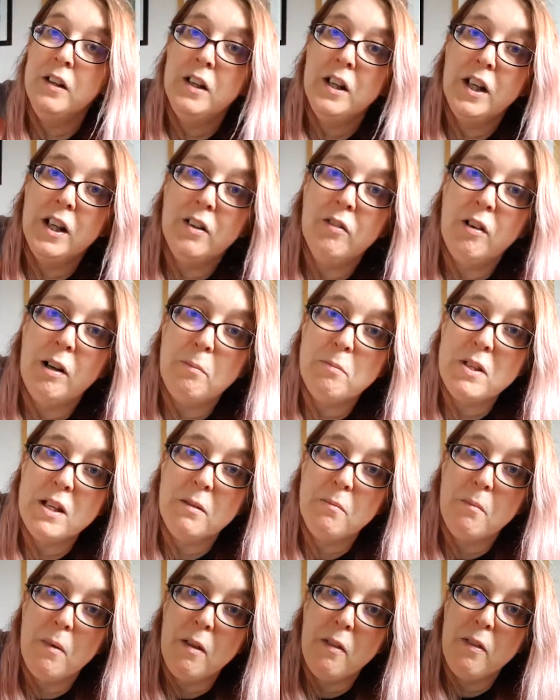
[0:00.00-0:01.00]
I grabbed
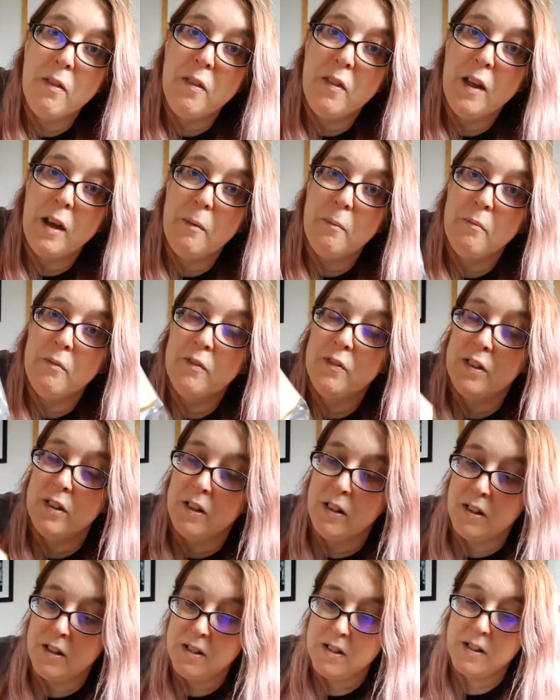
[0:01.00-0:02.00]
him them for
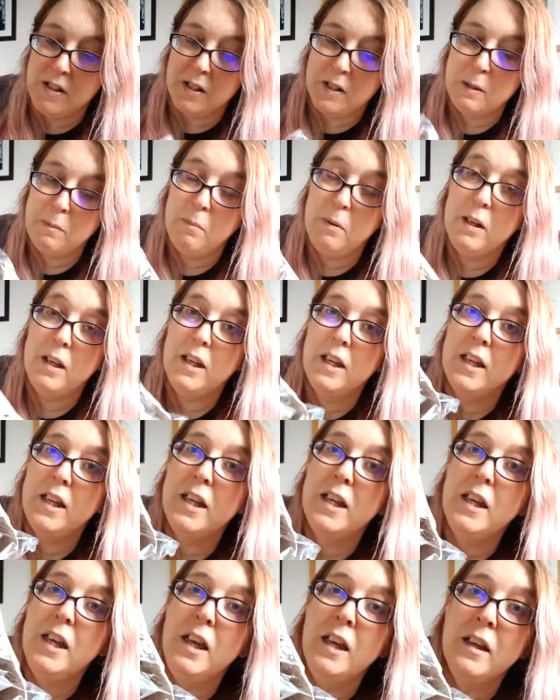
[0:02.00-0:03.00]

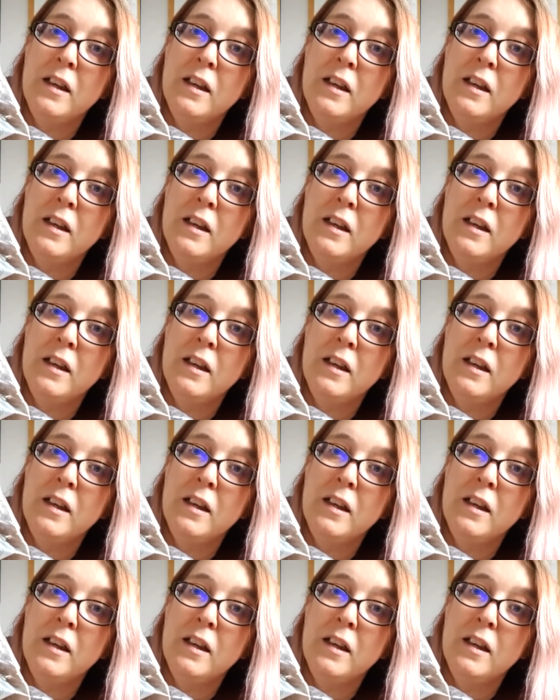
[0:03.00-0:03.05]
9.60.